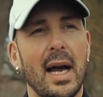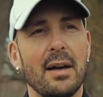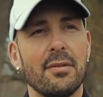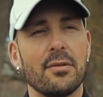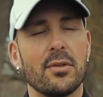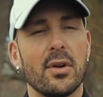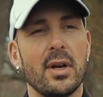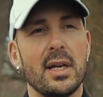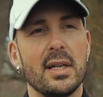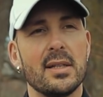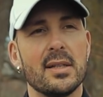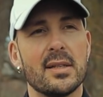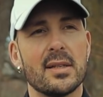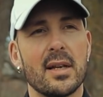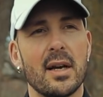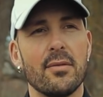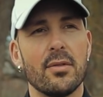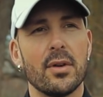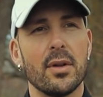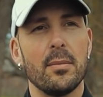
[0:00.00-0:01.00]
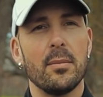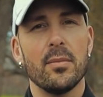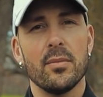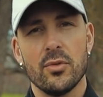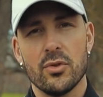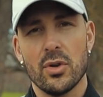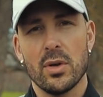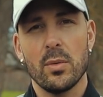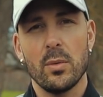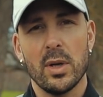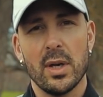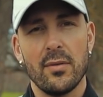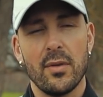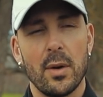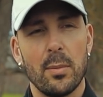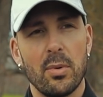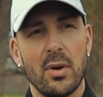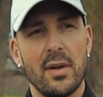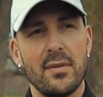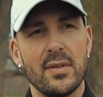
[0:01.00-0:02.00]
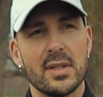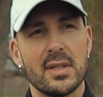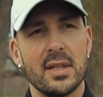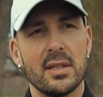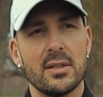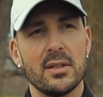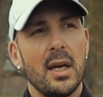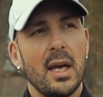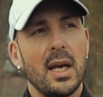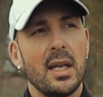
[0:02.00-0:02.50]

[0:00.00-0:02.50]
after I discovered him during one of our private sessions,